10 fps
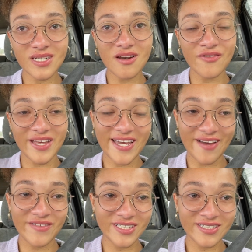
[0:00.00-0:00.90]
don't like
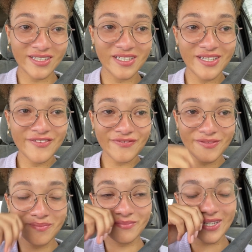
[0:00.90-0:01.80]
having to leave,
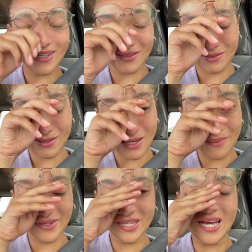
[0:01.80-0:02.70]
but I
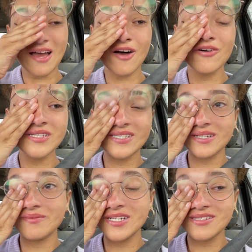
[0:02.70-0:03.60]
mean, I always say
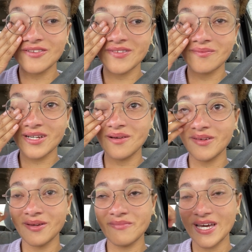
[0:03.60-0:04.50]
to myself, I'm
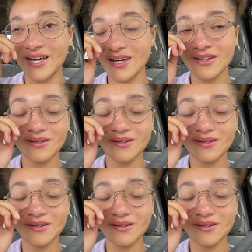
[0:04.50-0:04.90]
coming back.